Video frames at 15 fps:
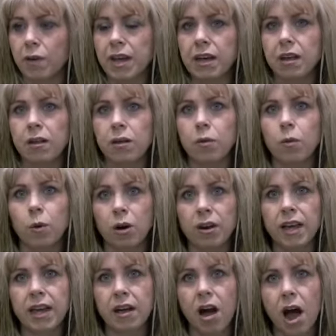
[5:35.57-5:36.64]
real
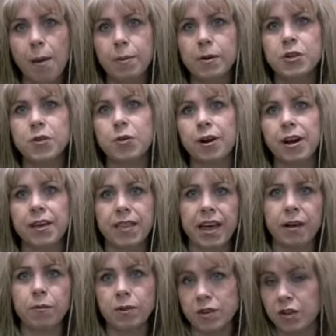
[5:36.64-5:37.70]
working operatory
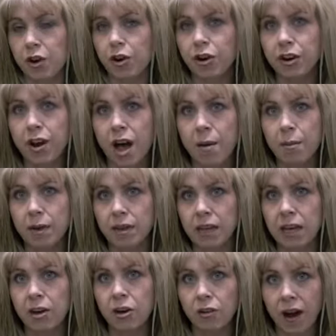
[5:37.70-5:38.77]
that was
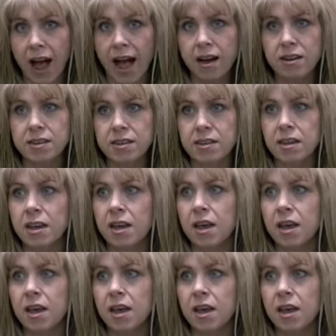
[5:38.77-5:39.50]
ergonomically correct.